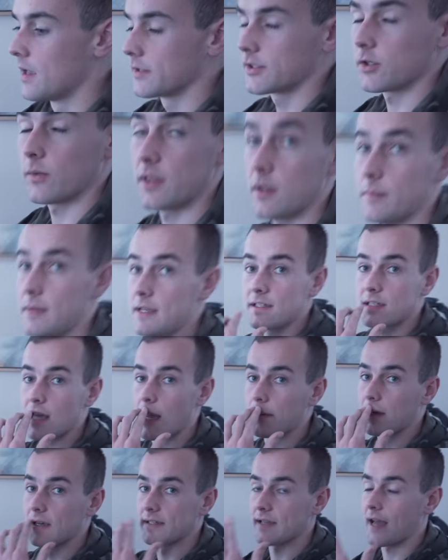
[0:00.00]
So in the
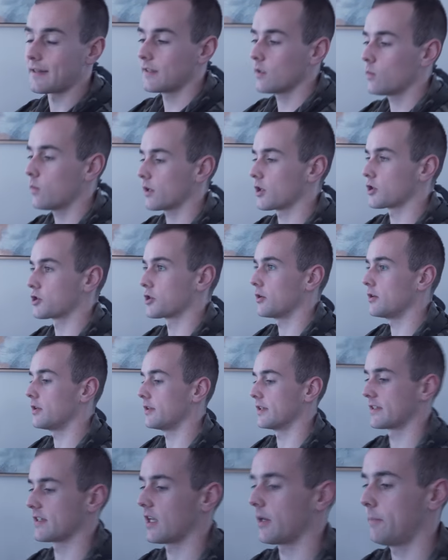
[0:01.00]
meantime, guys, I did want to show you
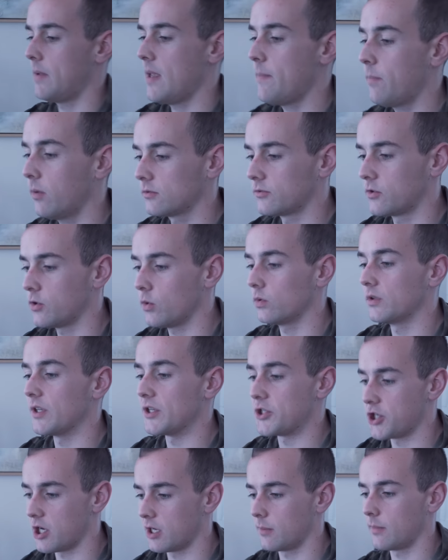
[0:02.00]
this. Like, people do
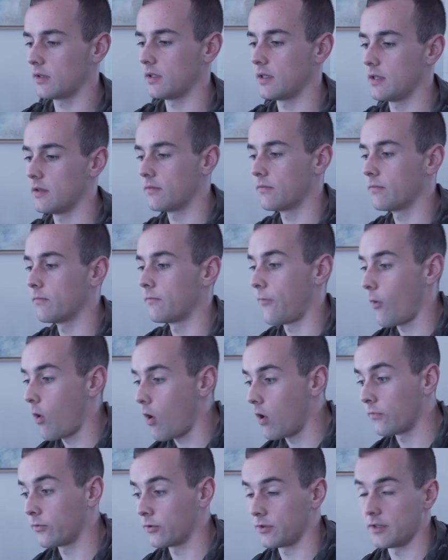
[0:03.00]
legitimately
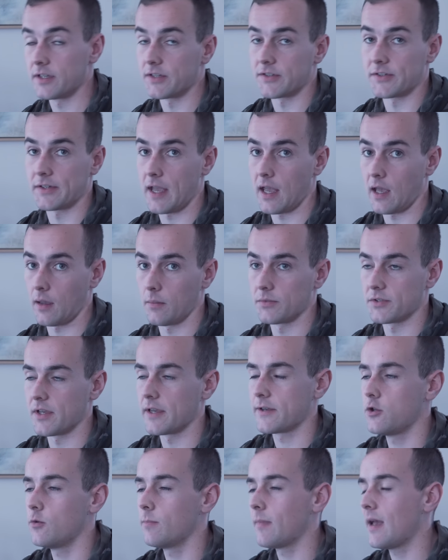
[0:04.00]
fall for these scams.
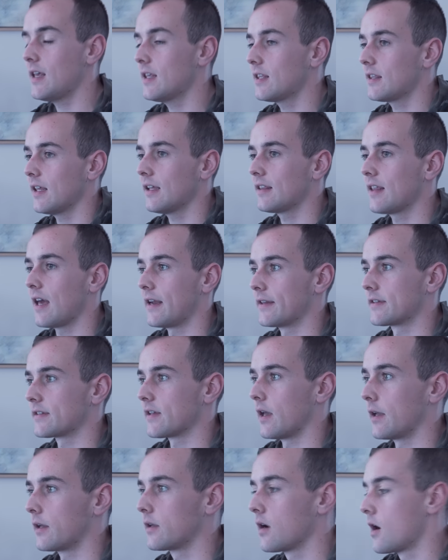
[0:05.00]
Like, you may think that it's
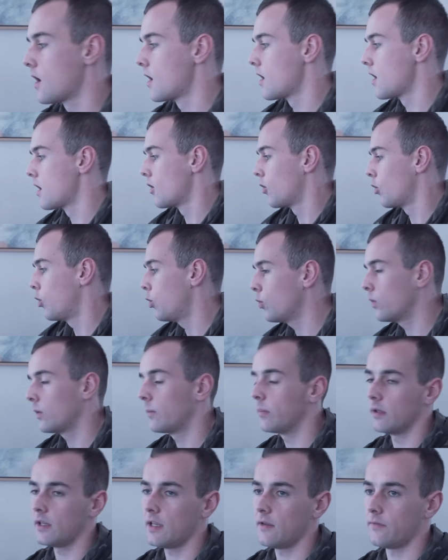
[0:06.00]
like, who
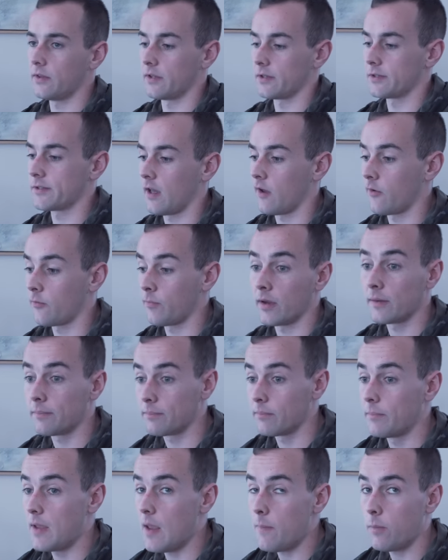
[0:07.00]
would believe this stuff?
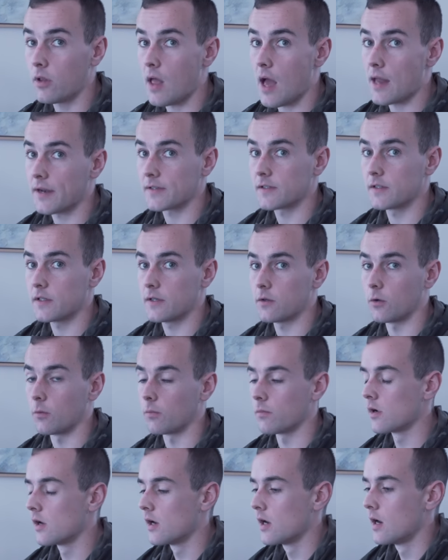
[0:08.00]
But people honestly
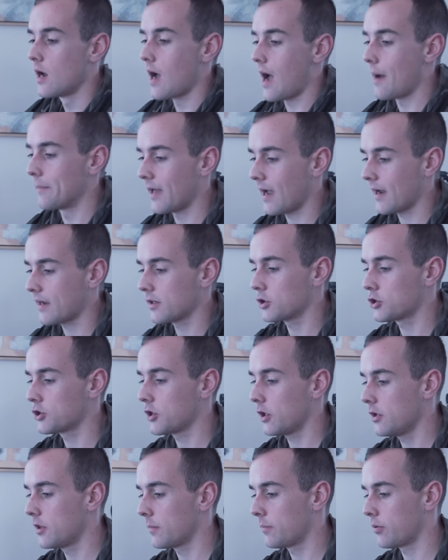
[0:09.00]
do. I'm not going to
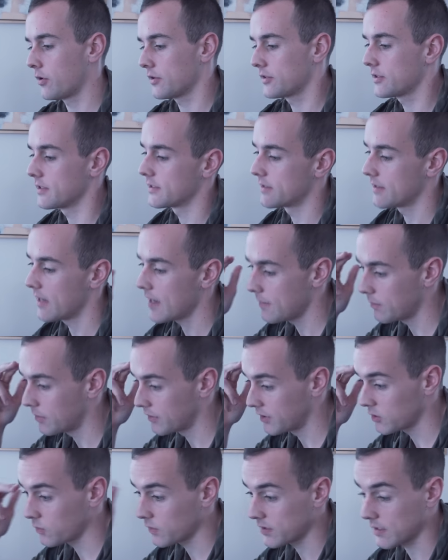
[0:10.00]
show you the person's name,
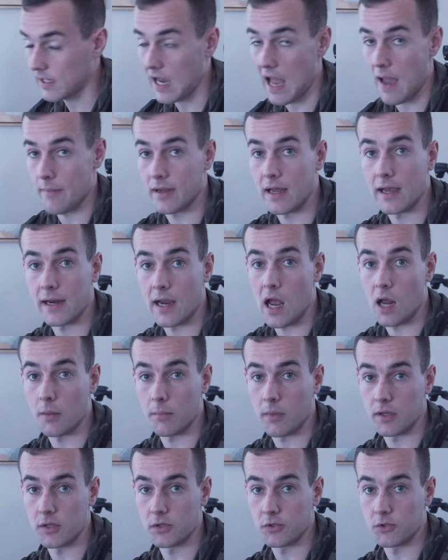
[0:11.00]
but this was a comment I got
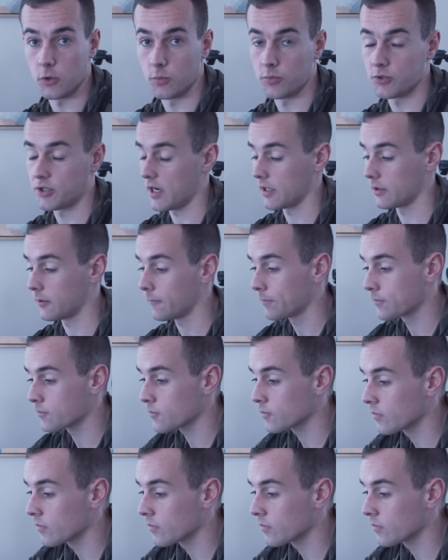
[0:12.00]
on my YouTube channel.